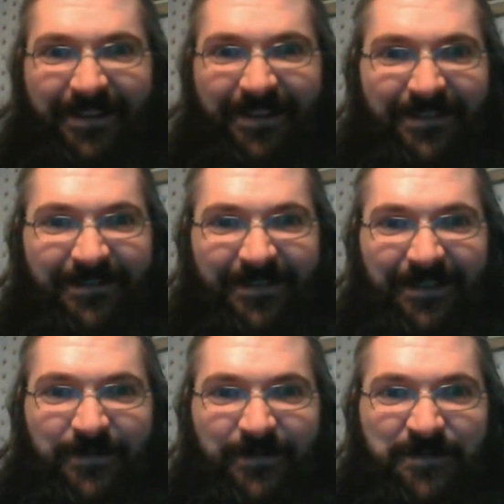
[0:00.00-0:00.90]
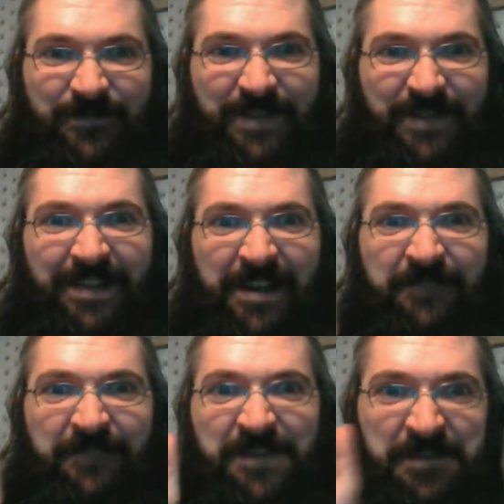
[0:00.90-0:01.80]

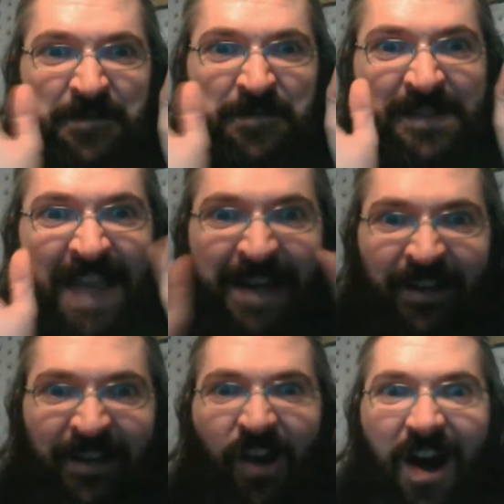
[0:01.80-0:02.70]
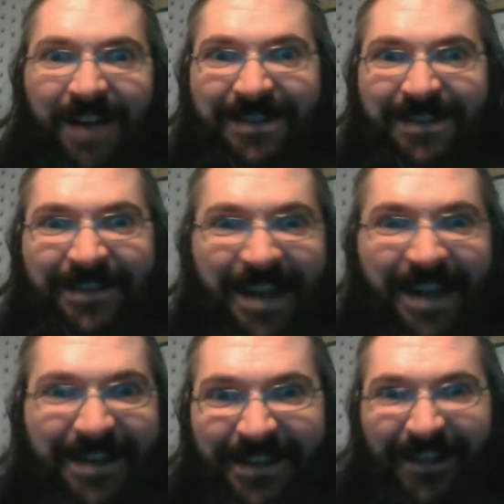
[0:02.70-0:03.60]
visit from Santa Claus, and they'd,